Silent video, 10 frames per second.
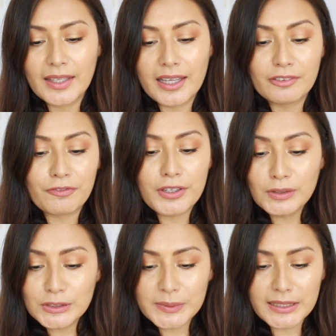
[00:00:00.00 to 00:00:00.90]
It
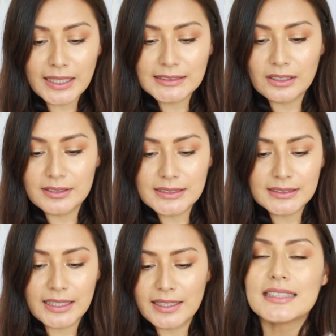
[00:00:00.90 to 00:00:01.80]
feels really nice on the
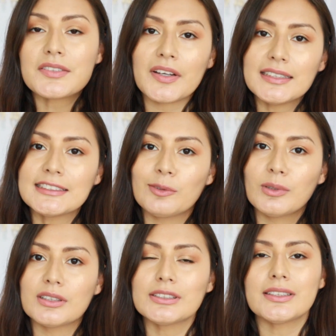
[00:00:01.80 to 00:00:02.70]
skin. It's very
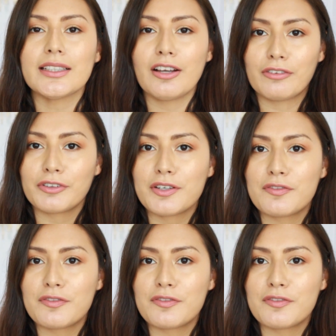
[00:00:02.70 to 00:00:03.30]
similar to the Cover